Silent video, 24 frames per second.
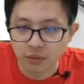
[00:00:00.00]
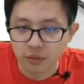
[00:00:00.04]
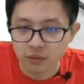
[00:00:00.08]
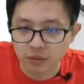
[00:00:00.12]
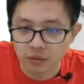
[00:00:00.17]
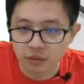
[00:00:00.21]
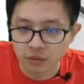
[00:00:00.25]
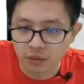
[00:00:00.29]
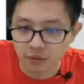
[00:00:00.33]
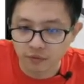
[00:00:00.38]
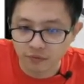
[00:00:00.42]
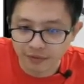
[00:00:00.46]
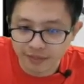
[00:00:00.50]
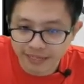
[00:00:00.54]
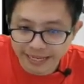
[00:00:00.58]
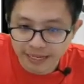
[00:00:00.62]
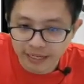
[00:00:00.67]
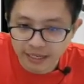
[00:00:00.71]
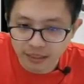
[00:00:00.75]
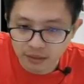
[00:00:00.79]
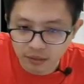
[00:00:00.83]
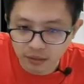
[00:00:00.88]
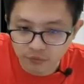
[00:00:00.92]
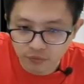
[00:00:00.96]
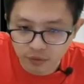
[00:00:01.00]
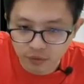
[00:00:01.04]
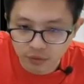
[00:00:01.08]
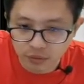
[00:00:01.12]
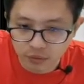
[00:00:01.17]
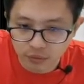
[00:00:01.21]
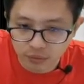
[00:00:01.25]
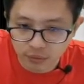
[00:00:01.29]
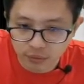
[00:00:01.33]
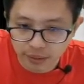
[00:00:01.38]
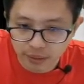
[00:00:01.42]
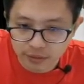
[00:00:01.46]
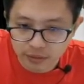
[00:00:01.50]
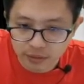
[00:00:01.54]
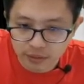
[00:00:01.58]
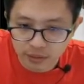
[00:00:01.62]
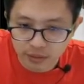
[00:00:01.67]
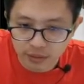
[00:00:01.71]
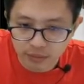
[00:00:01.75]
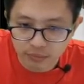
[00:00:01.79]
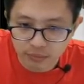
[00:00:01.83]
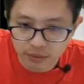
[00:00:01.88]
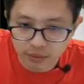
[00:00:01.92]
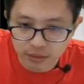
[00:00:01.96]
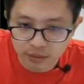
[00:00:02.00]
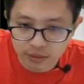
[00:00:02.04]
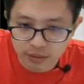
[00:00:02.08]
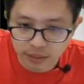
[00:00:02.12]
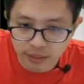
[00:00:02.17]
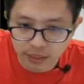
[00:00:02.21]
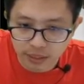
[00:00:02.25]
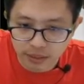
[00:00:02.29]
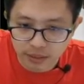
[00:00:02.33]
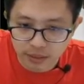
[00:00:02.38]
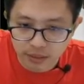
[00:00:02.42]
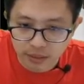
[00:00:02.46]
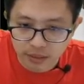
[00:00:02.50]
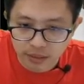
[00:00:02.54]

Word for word: so if negative q actually it means that